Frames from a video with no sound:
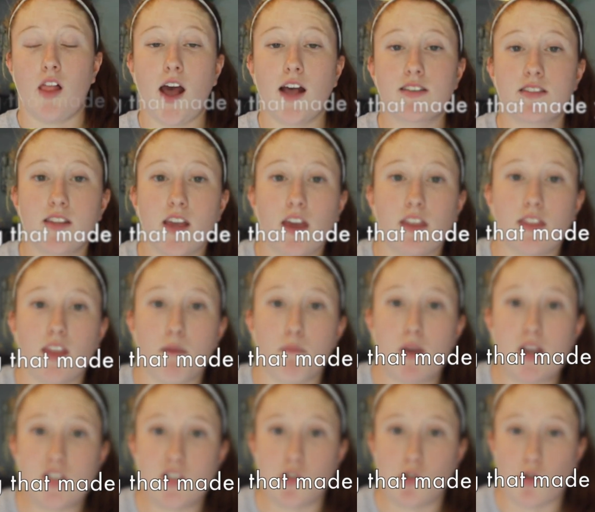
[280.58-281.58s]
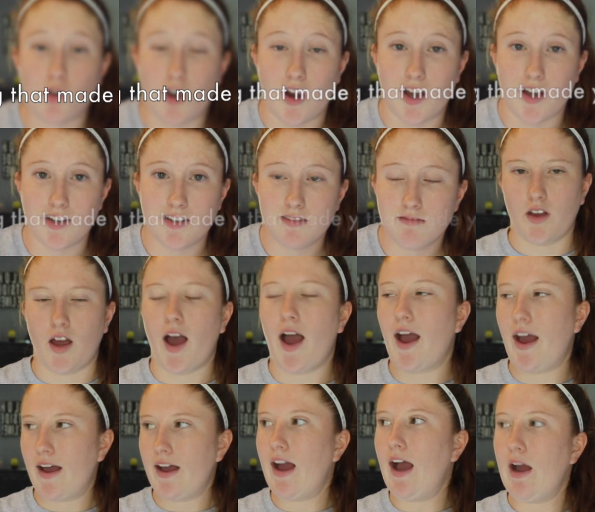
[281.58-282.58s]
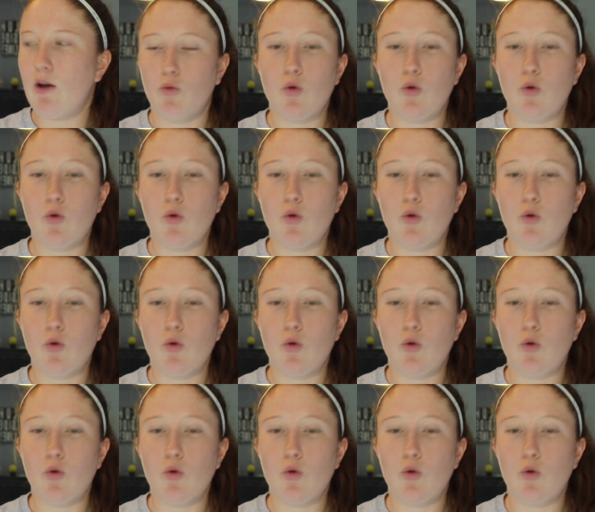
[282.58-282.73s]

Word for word: Last thing that made you cry. I,